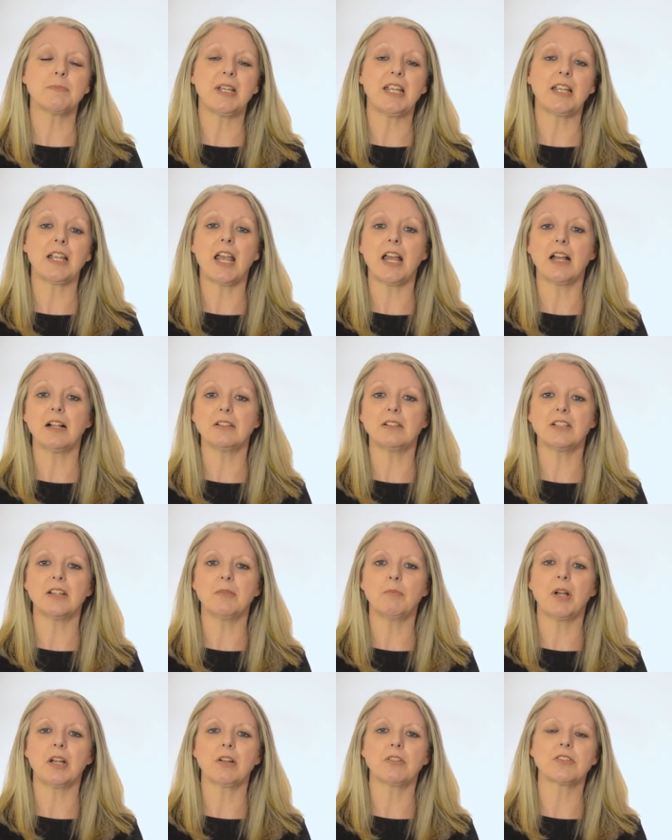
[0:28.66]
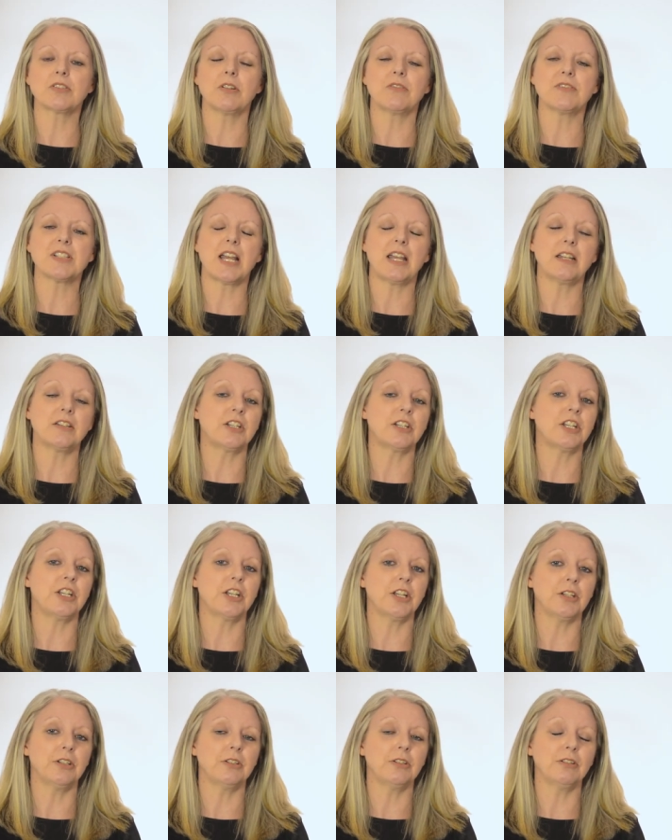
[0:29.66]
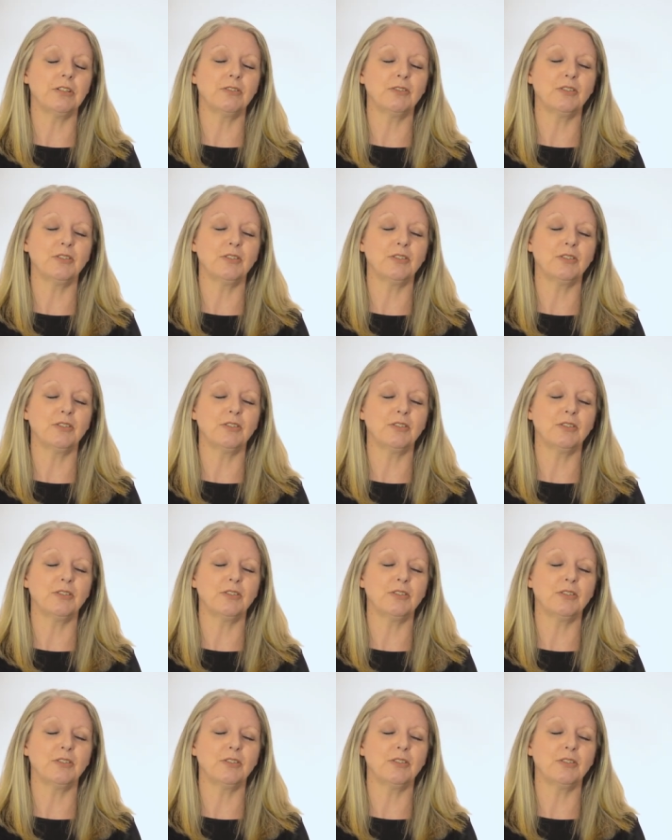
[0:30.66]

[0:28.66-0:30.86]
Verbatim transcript: being held at Microsoft's HeadQ.